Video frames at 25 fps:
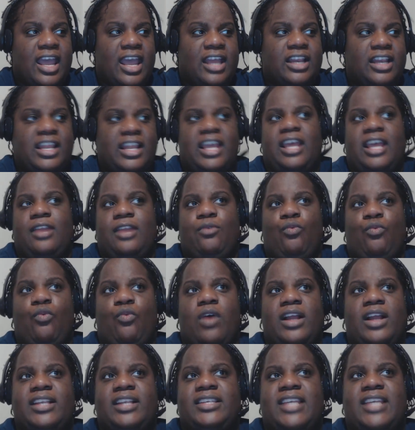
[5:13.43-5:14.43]
And then
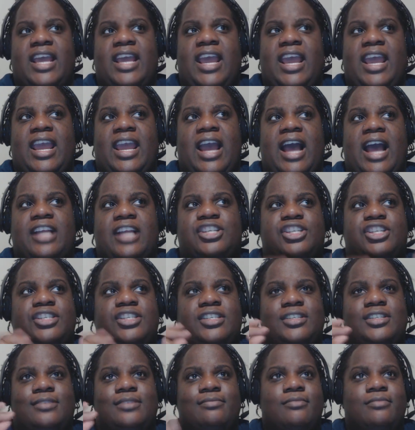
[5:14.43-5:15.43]
one day I
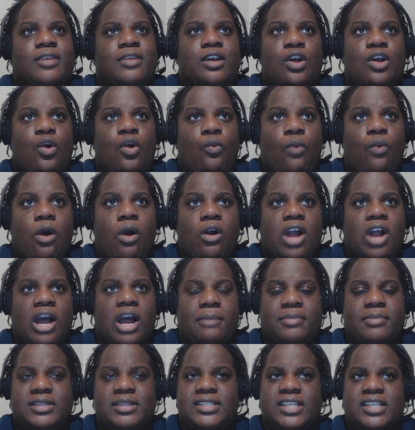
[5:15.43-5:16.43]
just woke
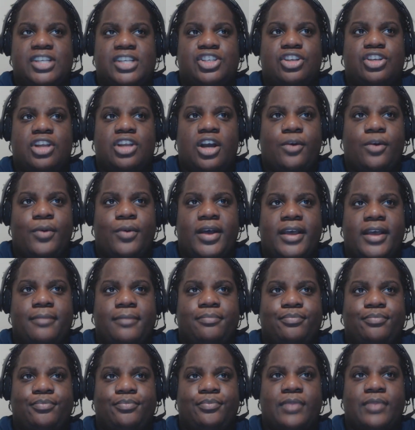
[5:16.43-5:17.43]
up and said, you know what?